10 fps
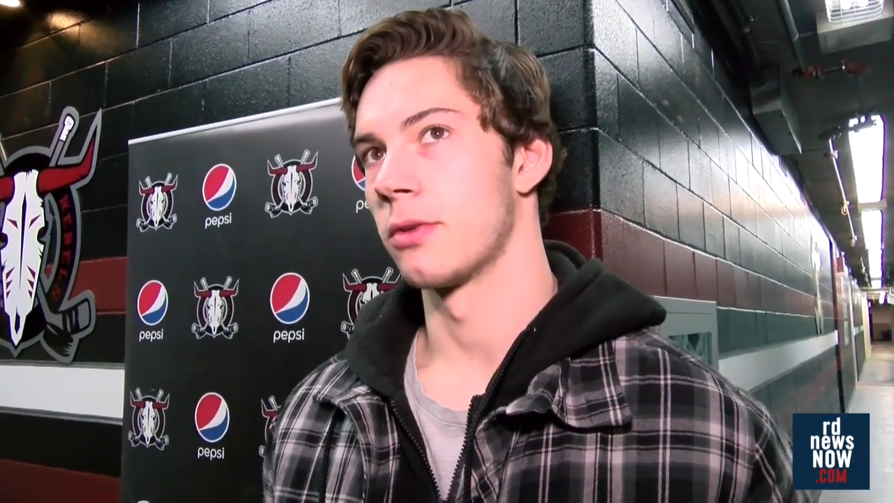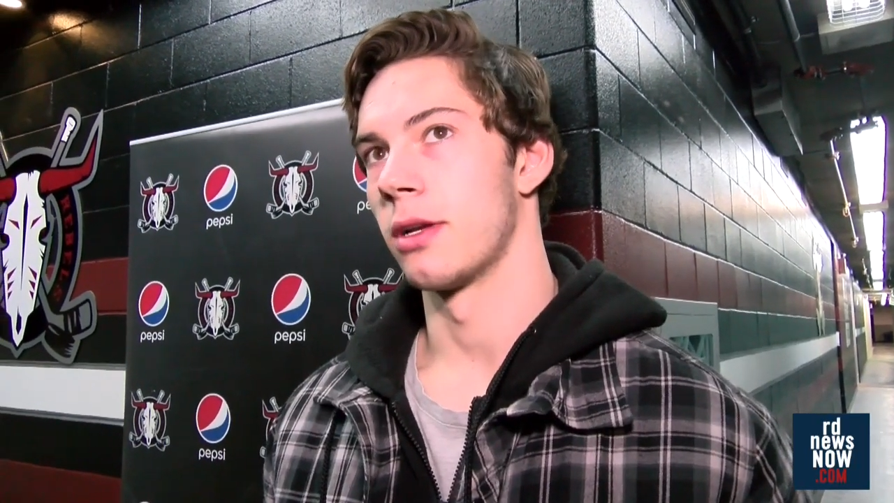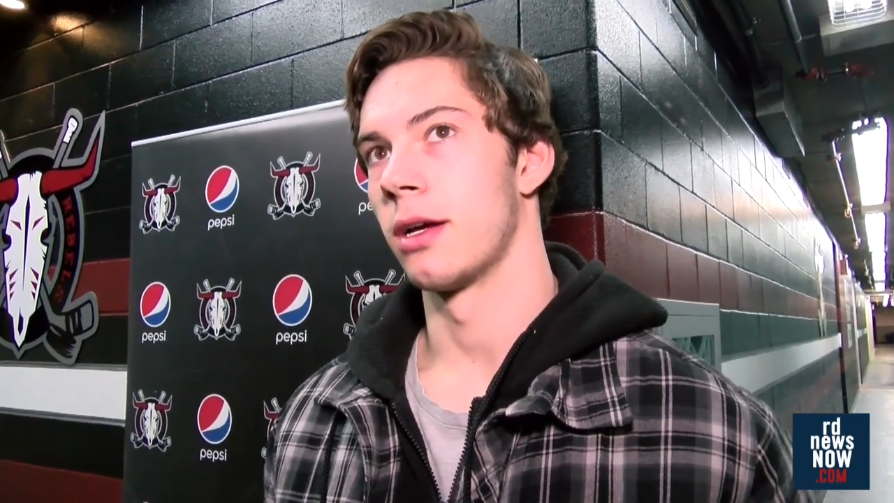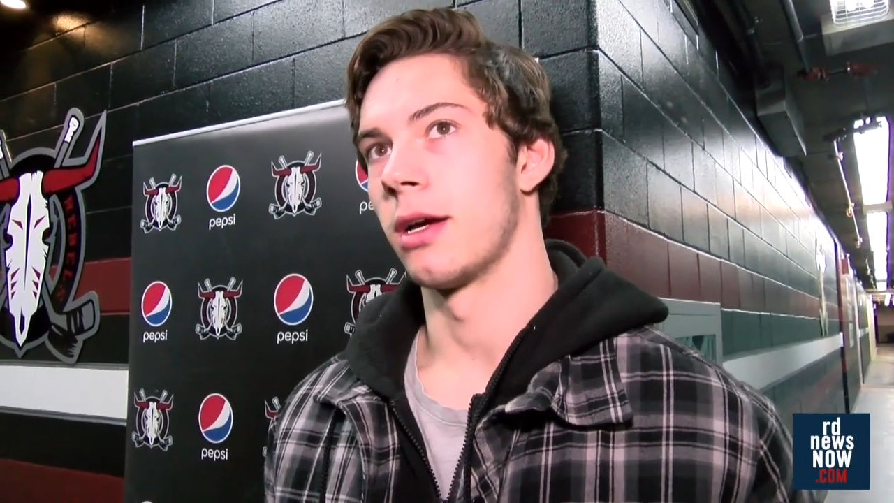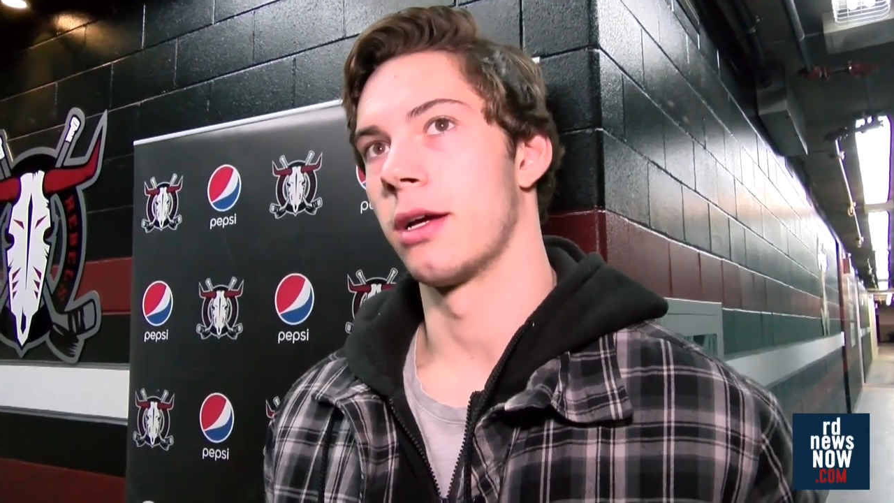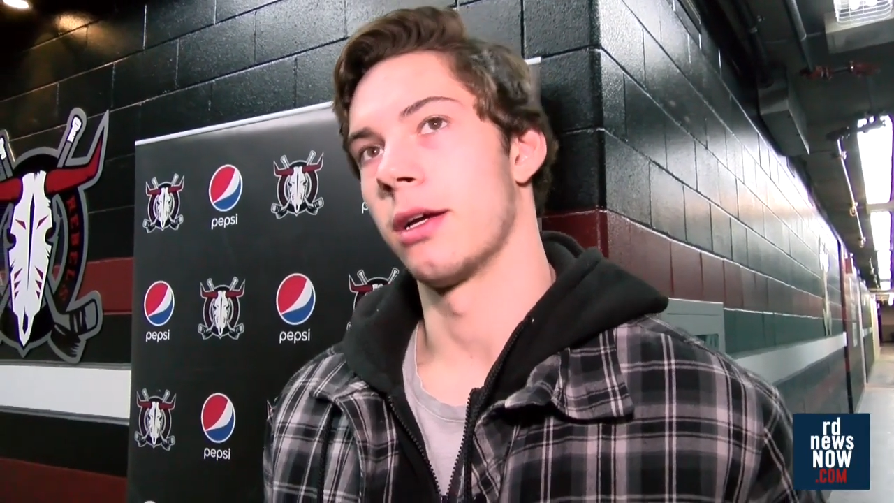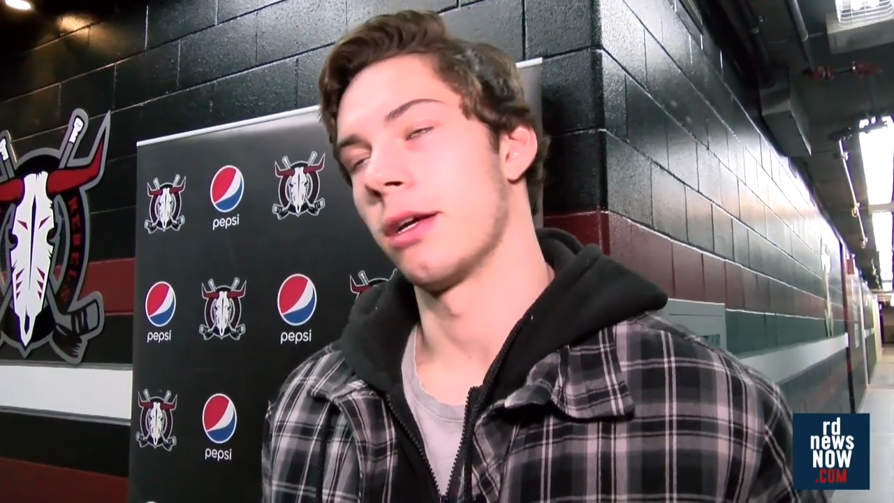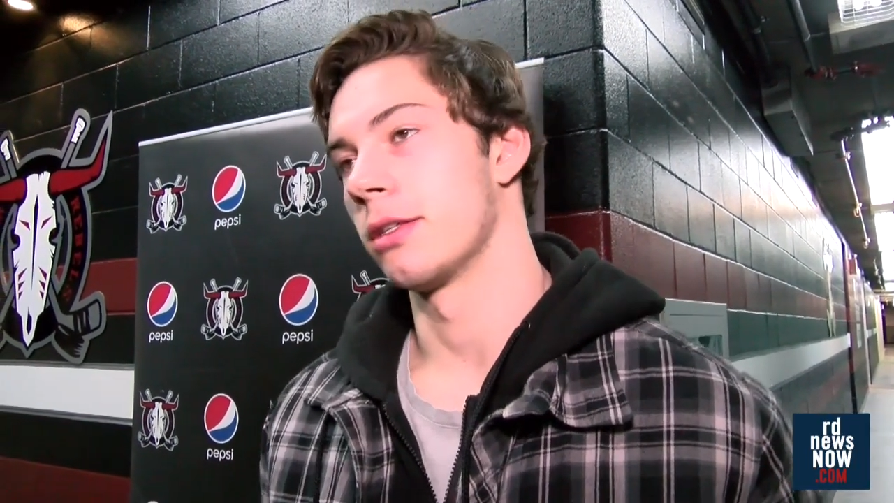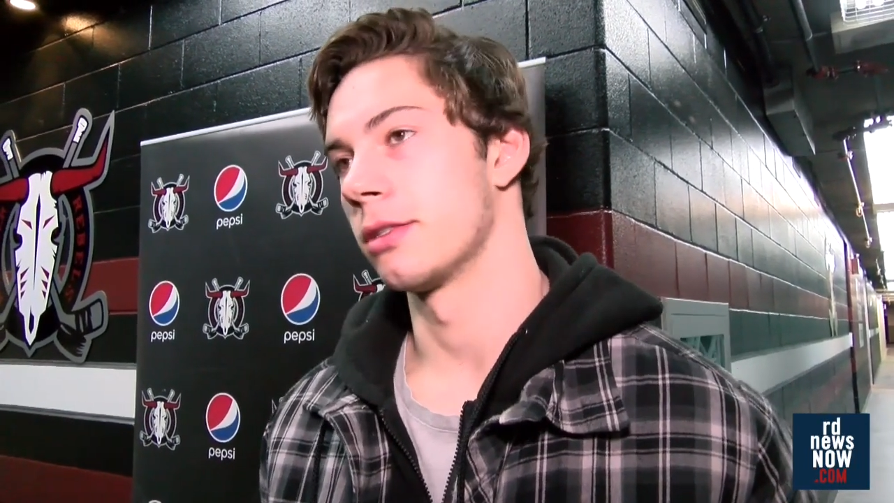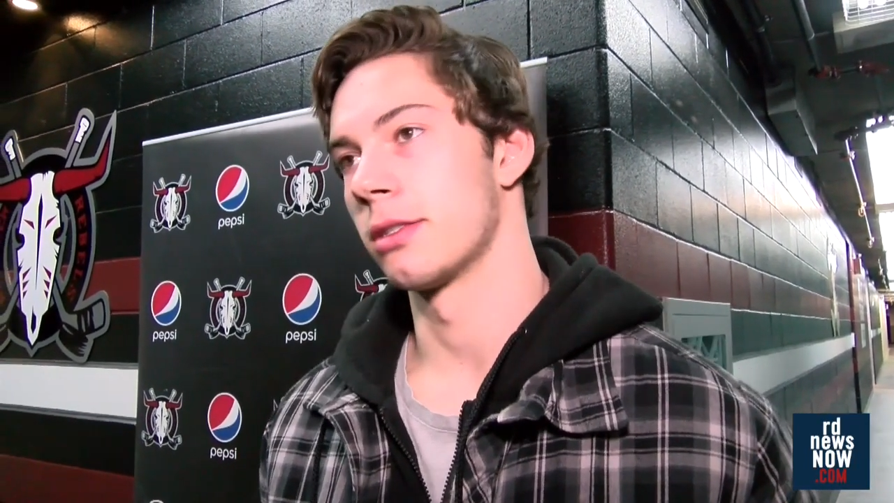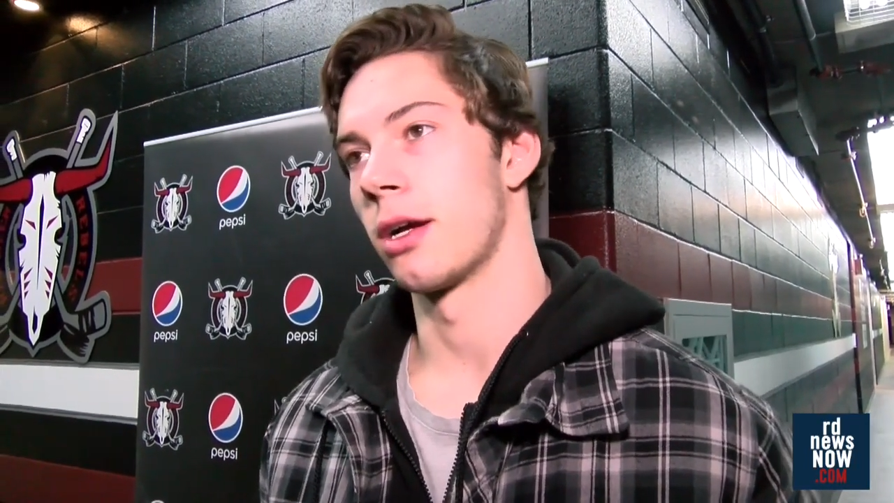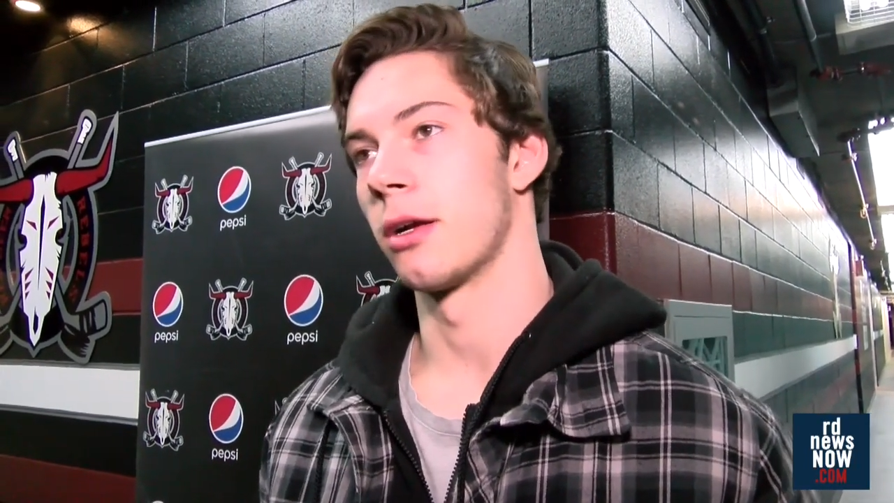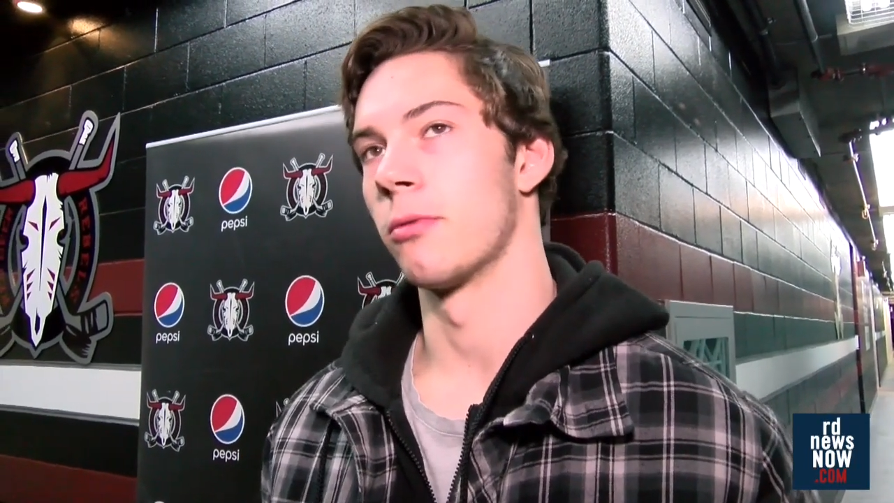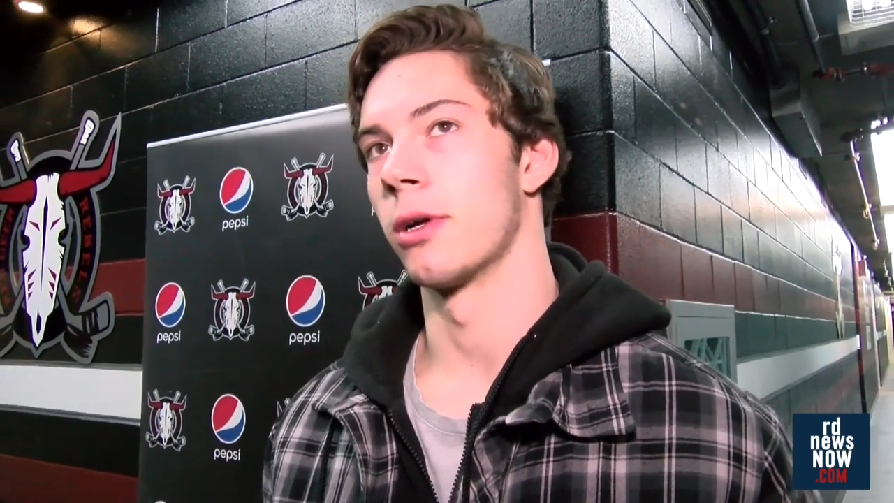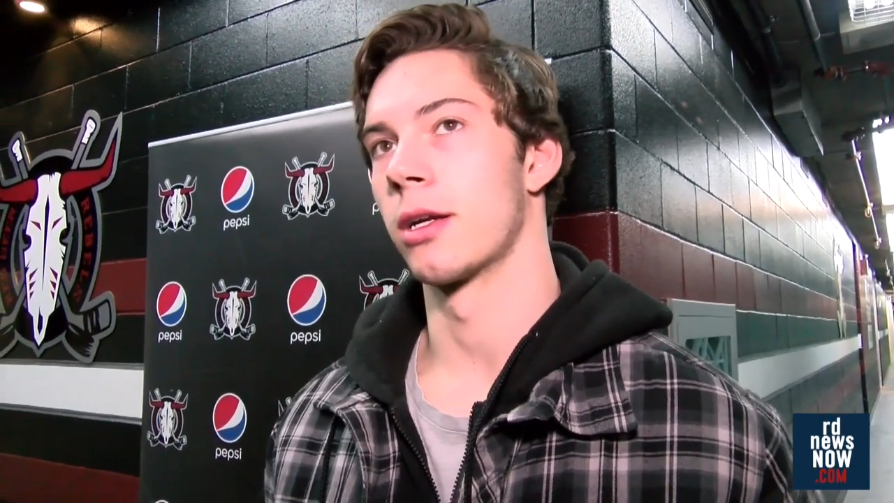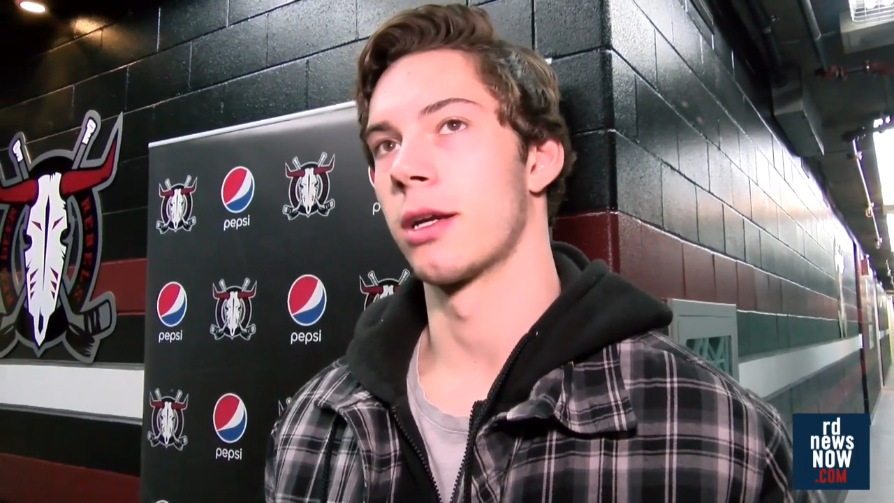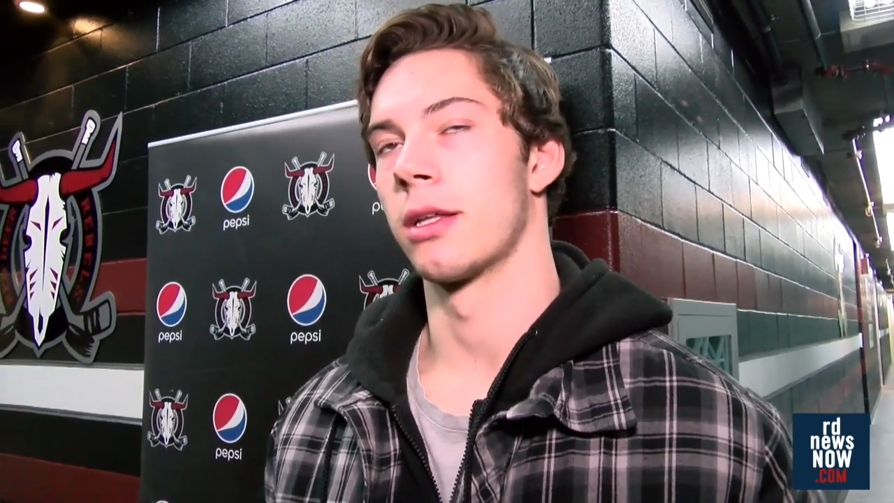what just hard work.